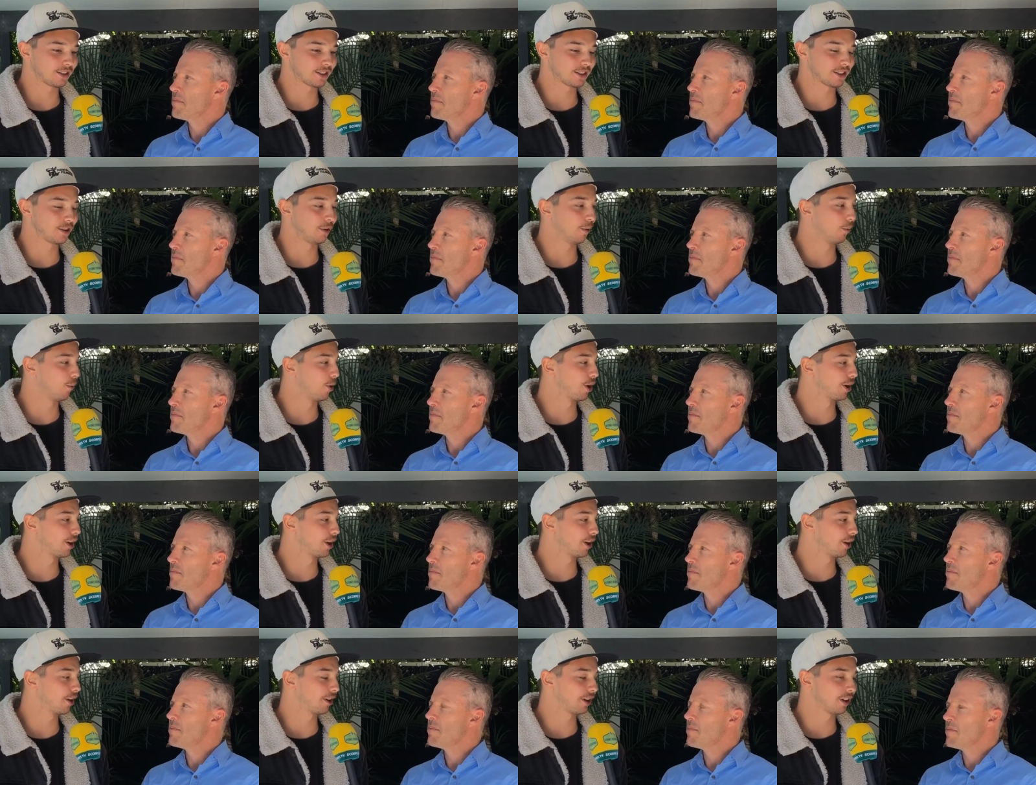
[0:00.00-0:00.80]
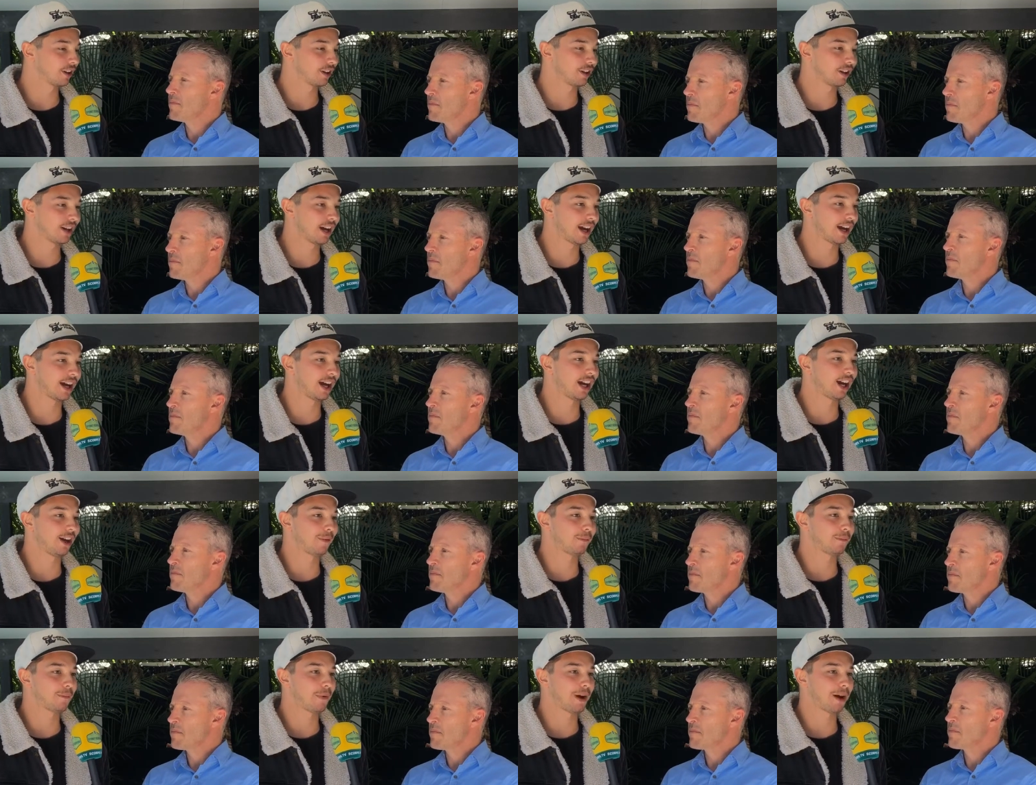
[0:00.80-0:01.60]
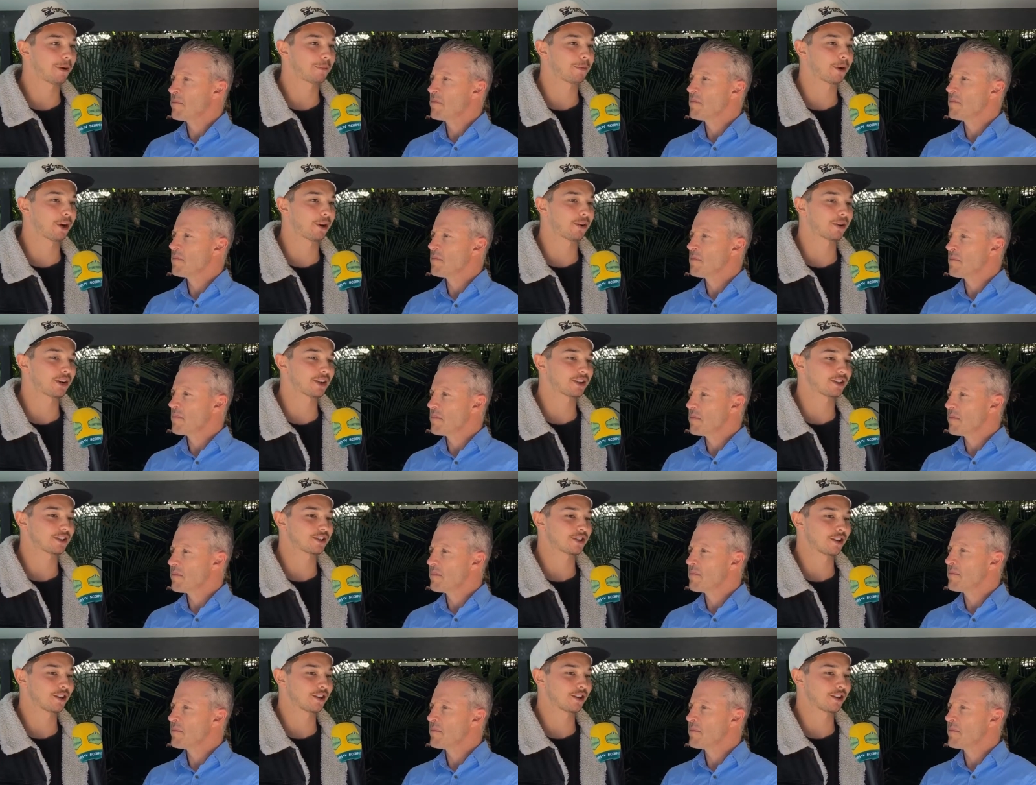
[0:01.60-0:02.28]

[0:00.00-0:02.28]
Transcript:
Speaker 1: still working on it. Um, I'm going into